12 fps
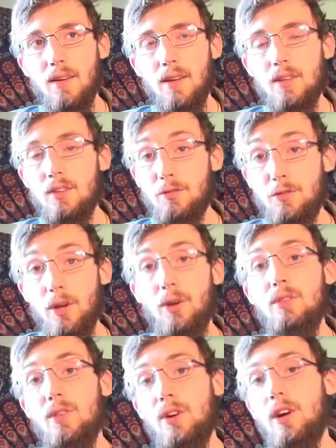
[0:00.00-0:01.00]
is a
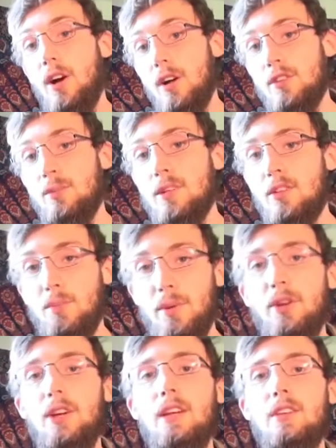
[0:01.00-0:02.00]
very, very awesome
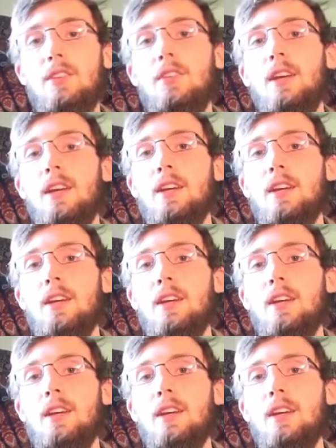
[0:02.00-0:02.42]
experience.